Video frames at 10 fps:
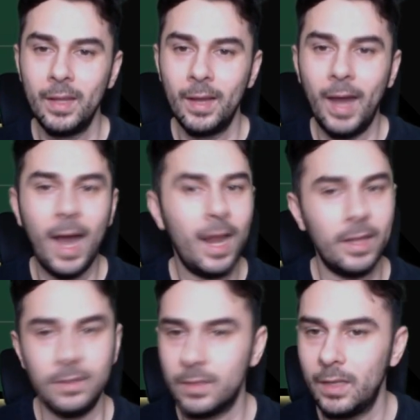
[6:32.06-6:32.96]

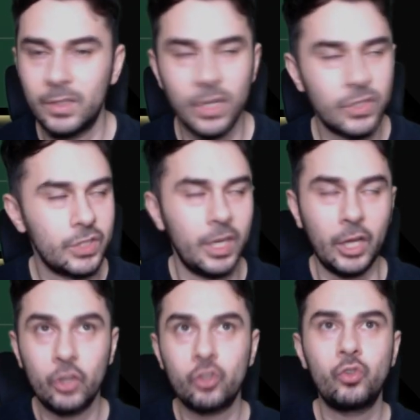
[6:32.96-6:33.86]
Haaland, just an
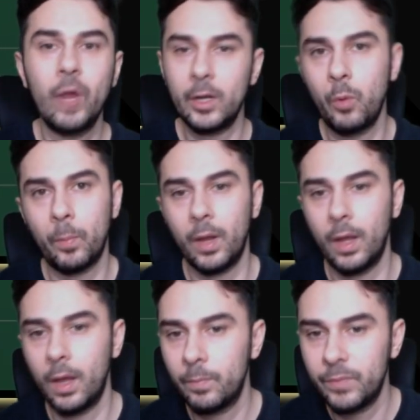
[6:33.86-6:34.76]
incredible player.